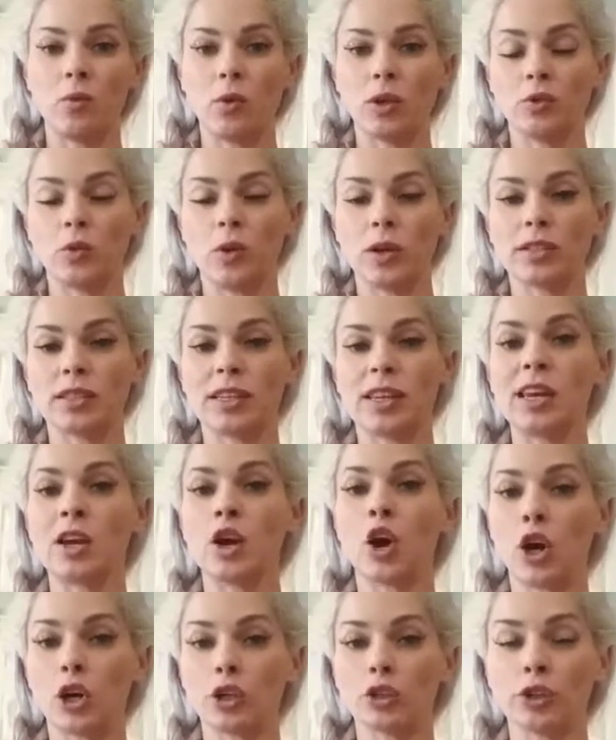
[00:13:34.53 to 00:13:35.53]
which was
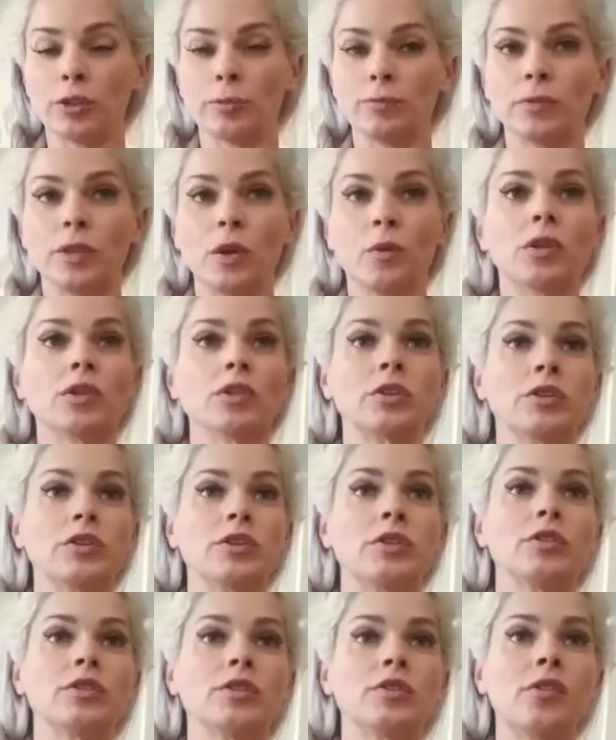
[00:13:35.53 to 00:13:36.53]
King Arthur. And what's our
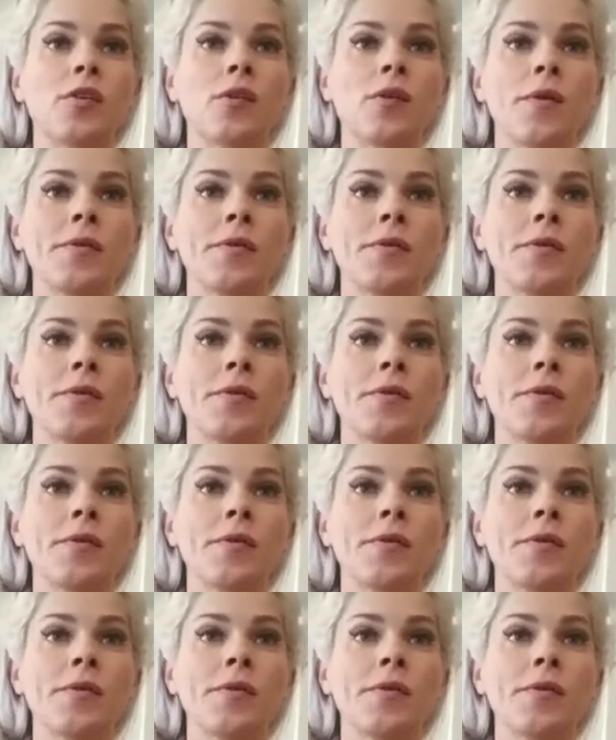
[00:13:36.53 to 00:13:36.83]
results?